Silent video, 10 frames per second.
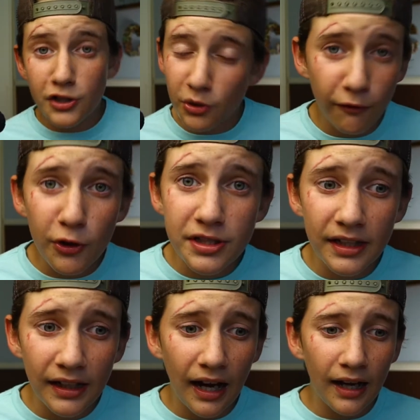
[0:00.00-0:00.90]
so the first
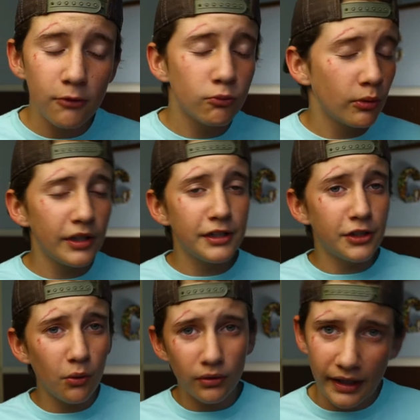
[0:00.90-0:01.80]
thing I really
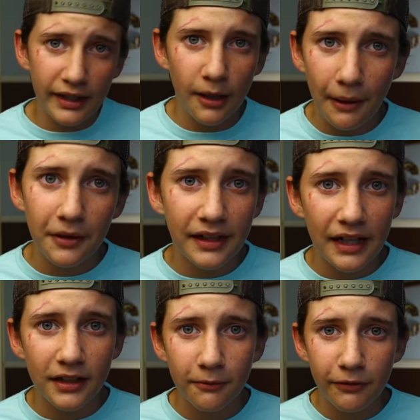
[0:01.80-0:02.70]
don't like about the
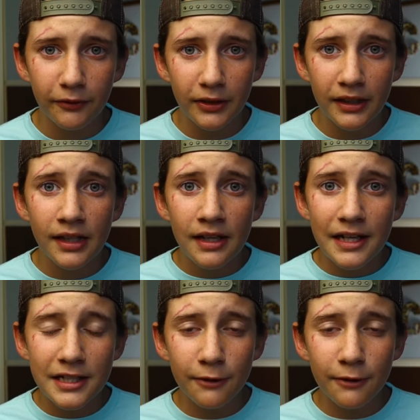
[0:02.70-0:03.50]
Canon M50 is the